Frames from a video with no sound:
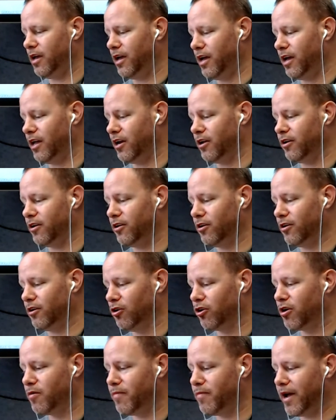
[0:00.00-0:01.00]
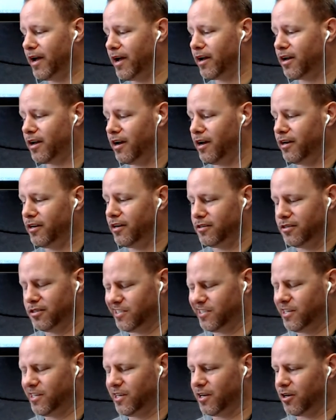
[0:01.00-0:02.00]
And looking back, I
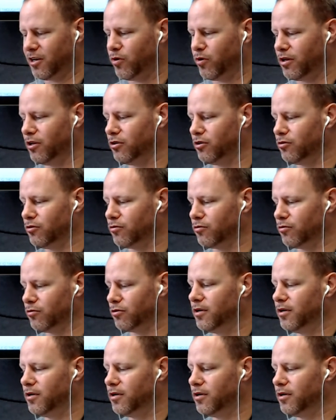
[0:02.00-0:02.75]
just did a quick little